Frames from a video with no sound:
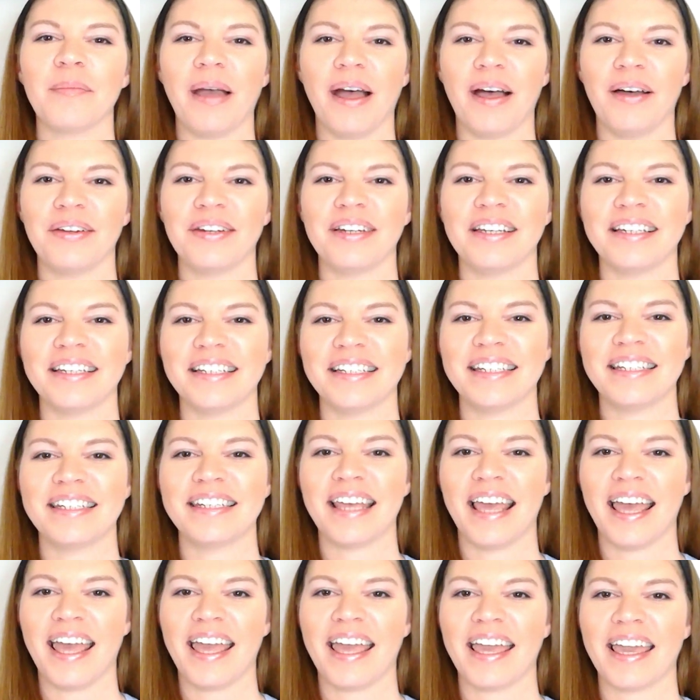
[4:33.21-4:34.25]
about a
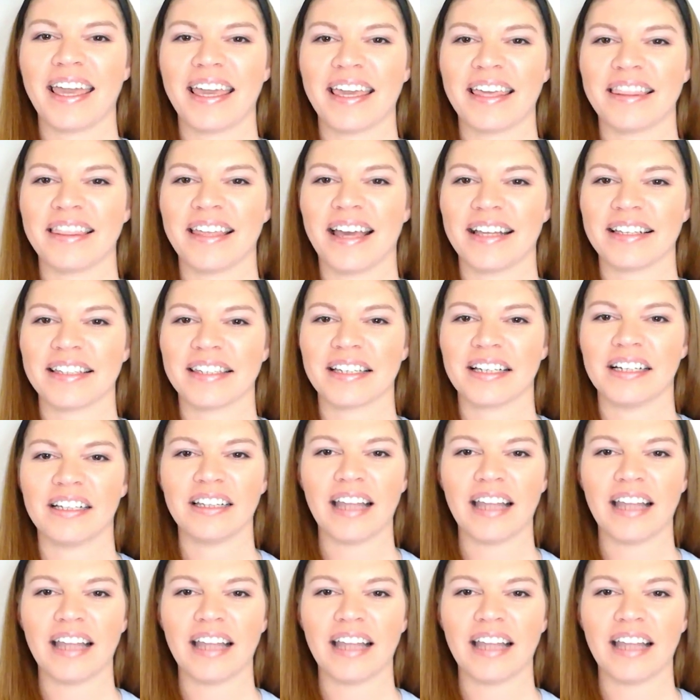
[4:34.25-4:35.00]
day that's